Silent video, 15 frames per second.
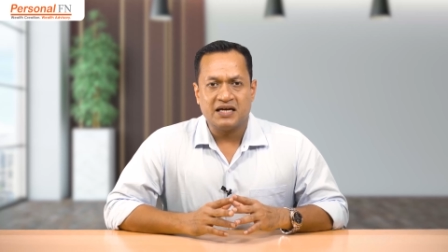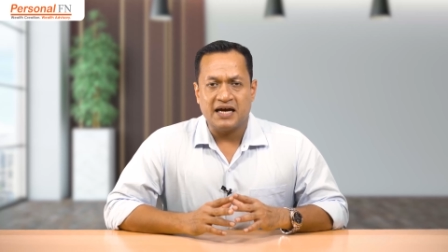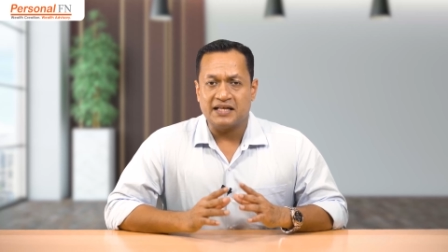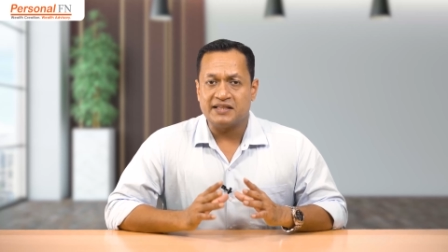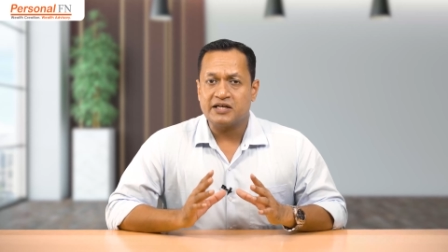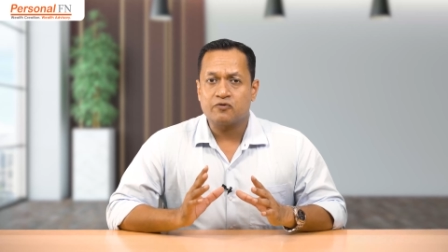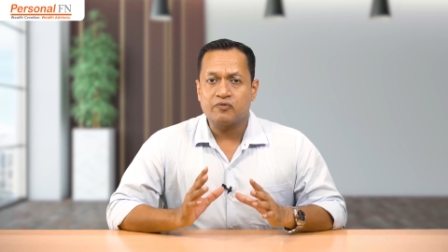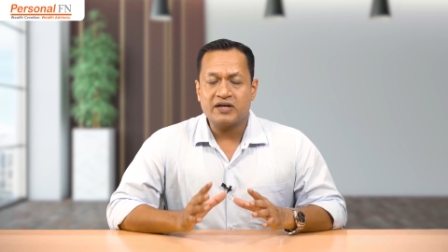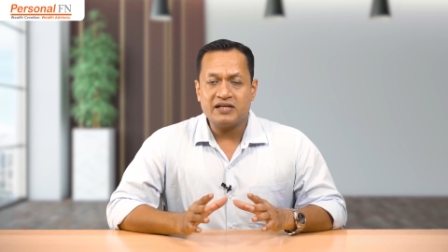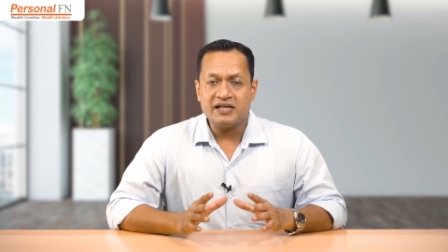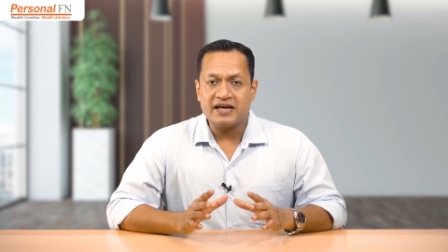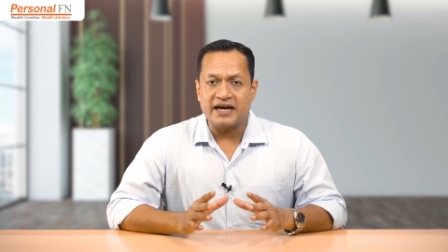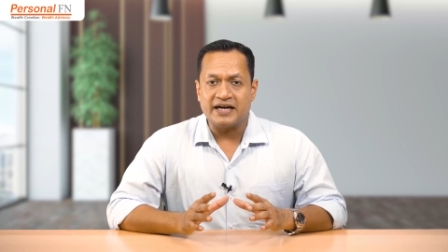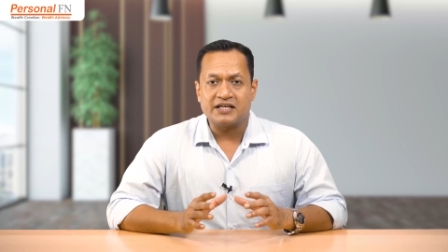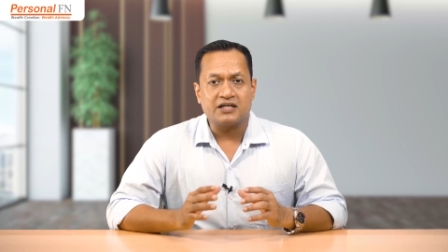and they
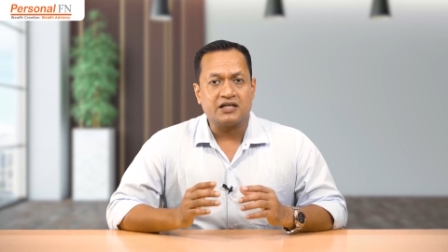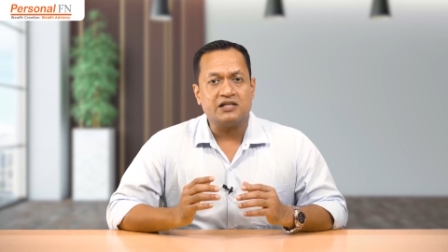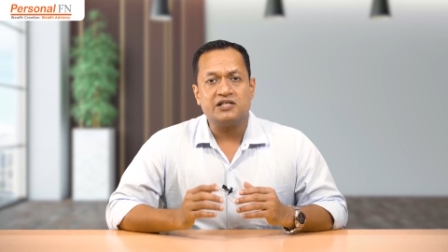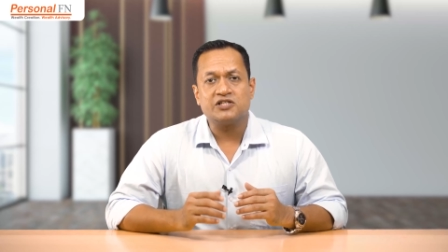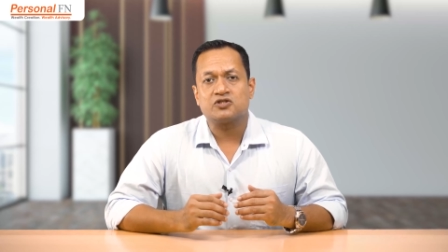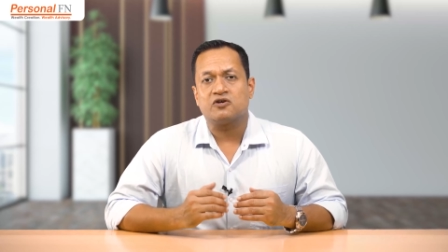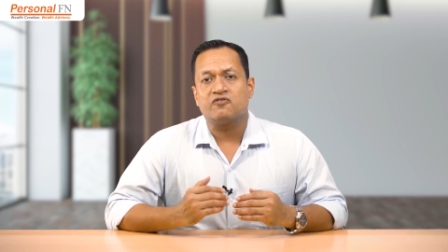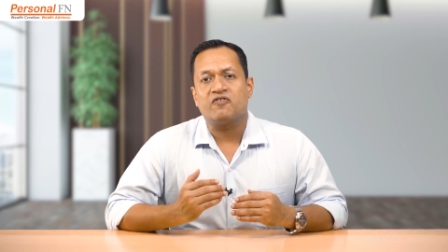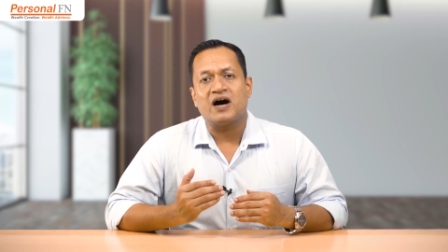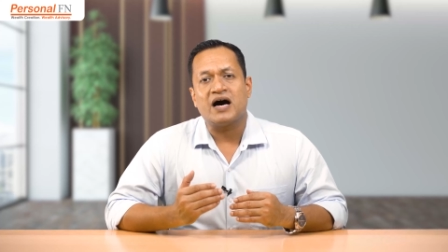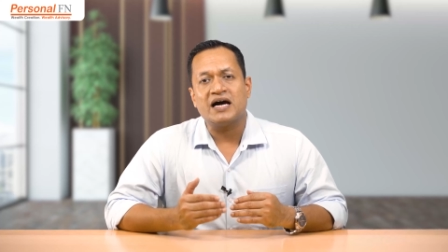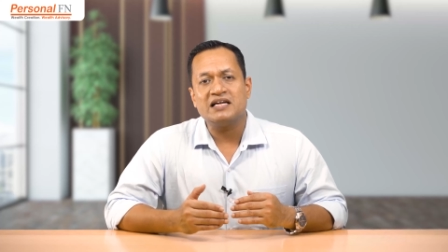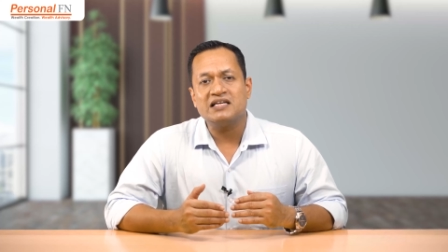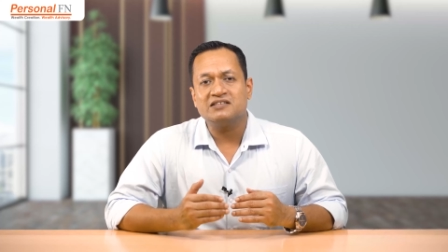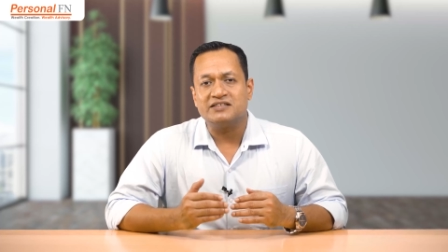quickly get a list of
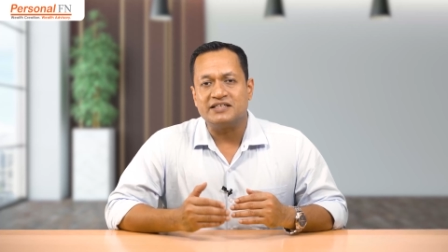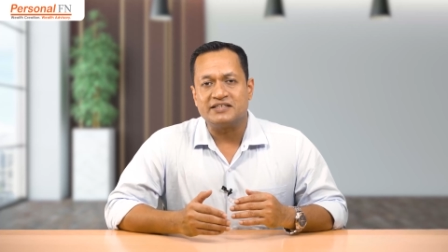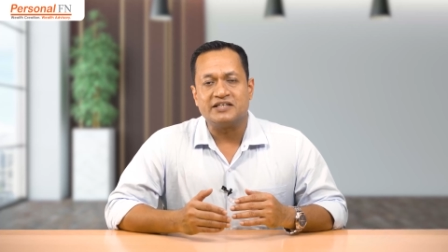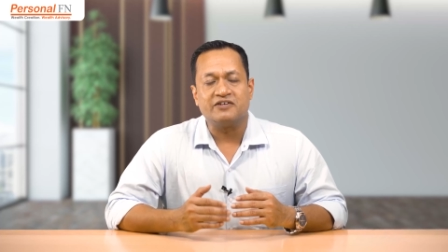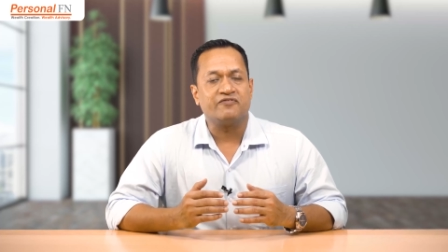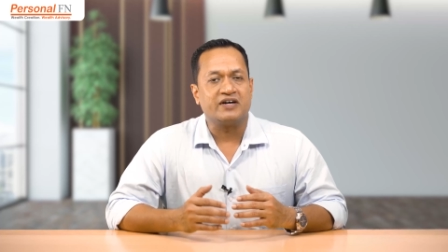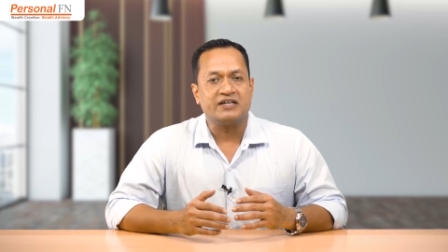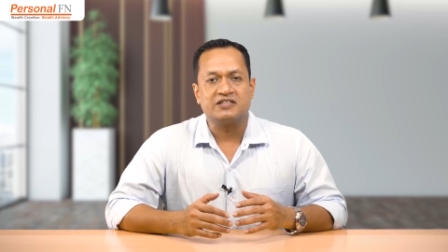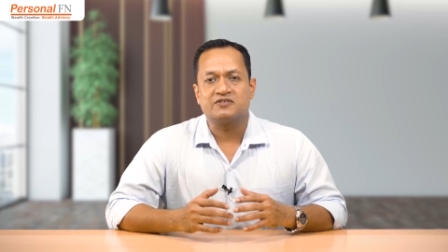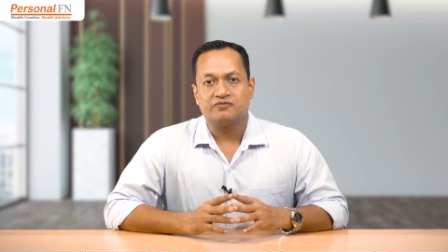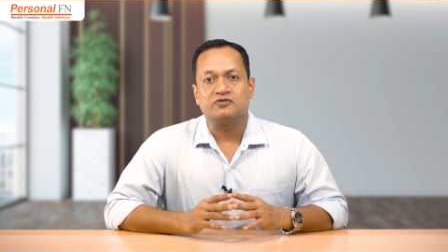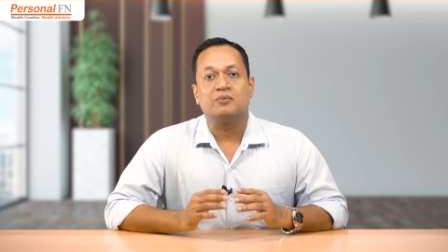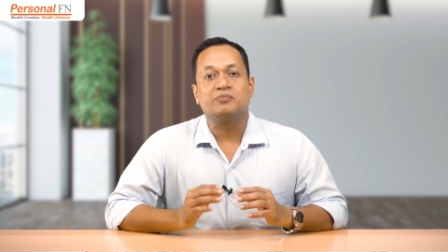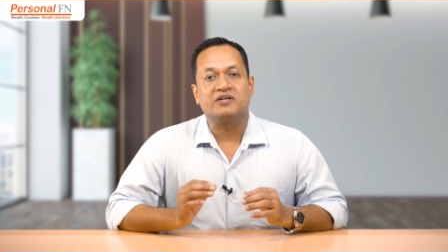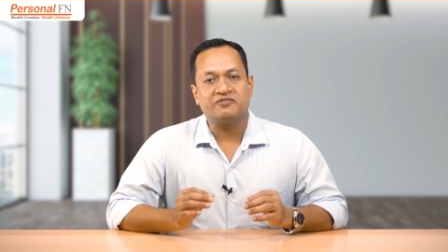highly rated funds
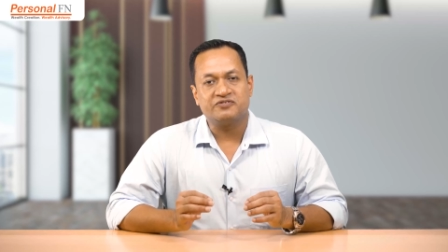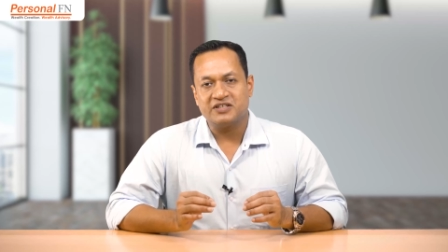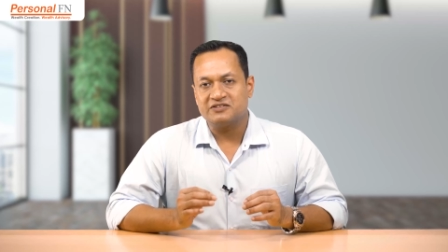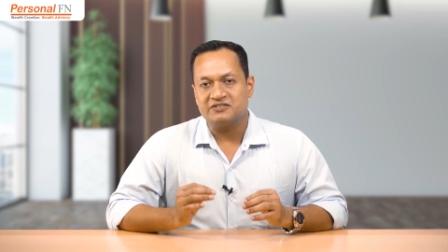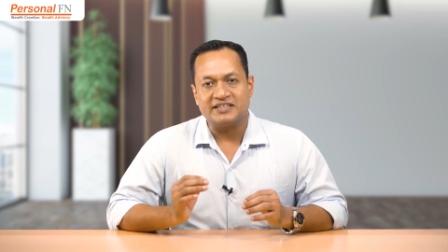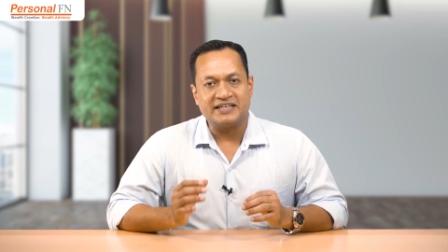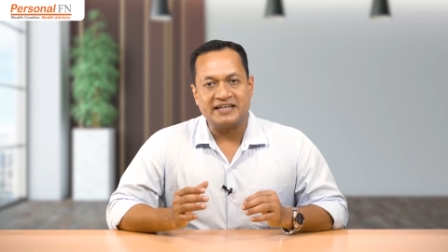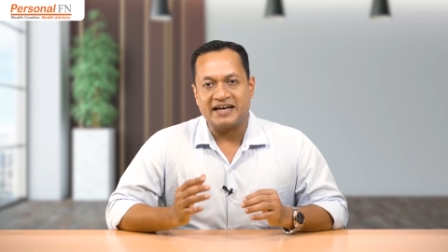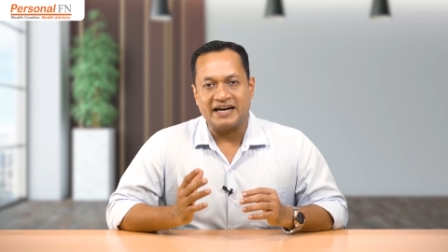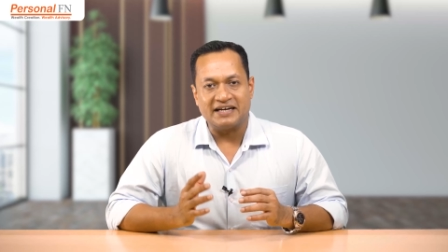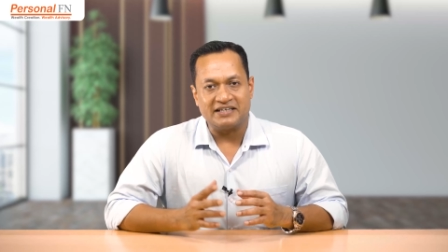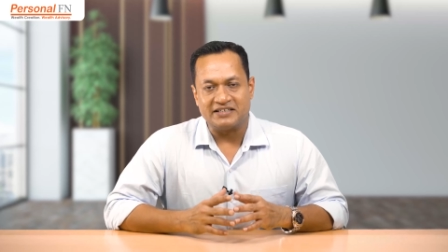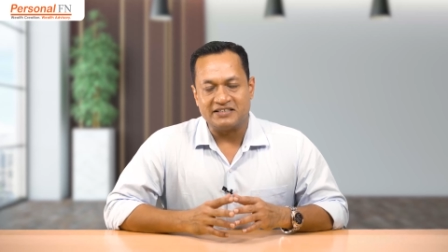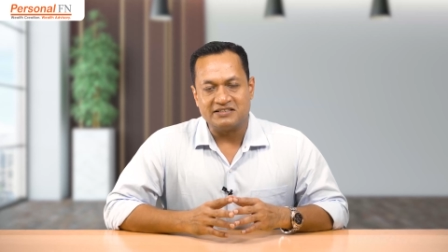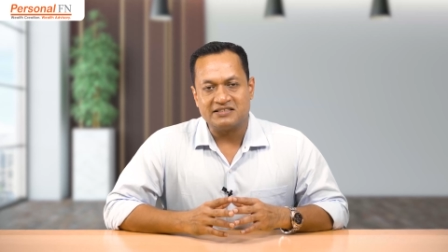from different rating
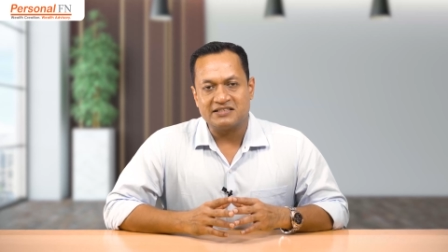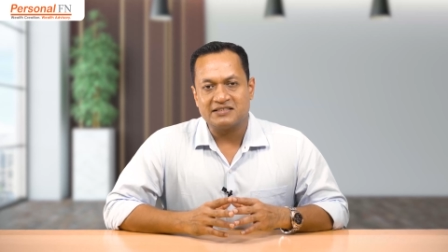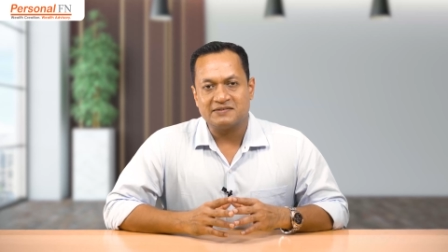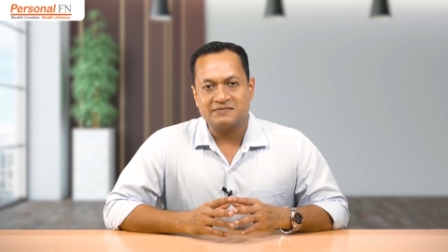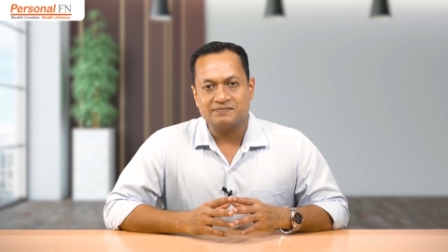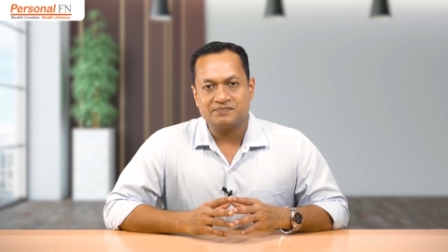entities.